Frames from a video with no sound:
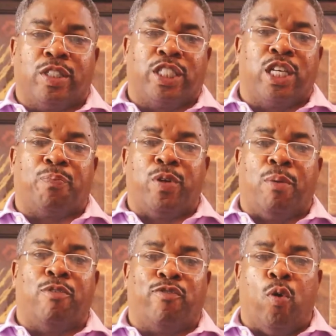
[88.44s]
Tip
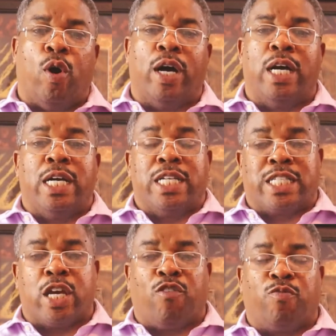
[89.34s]
number 4,
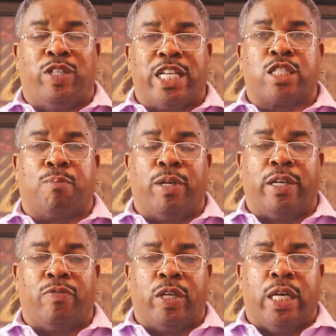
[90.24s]

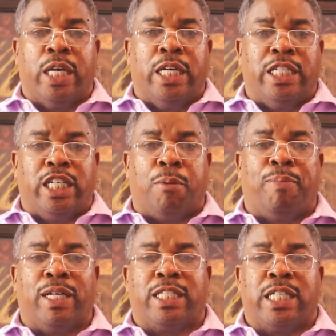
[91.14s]
self-discipline. The
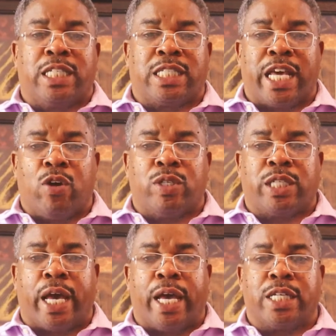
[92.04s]
ability to stay on
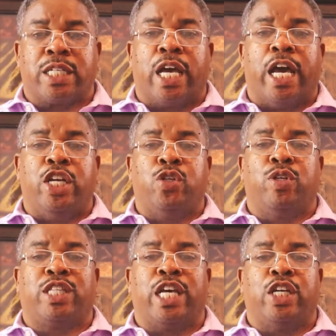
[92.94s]
task and do
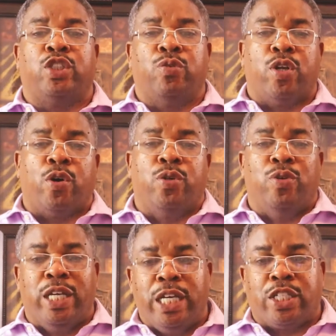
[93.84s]
the things you know you
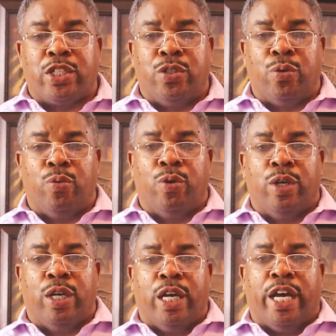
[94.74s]
need to do
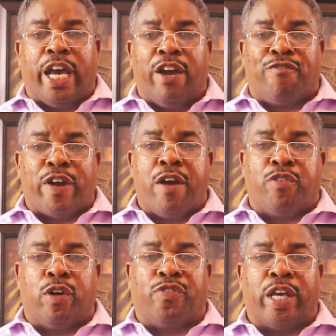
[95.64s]
in
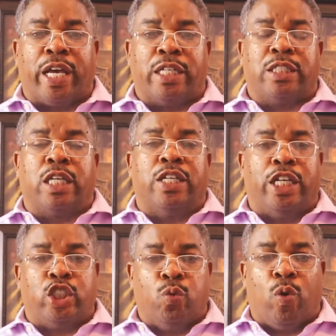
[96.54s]
favor of things
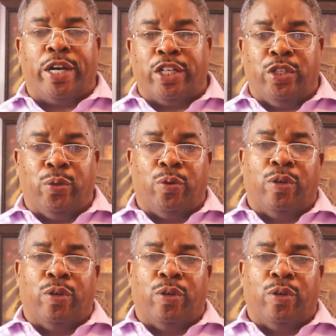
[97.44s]
that you want to do.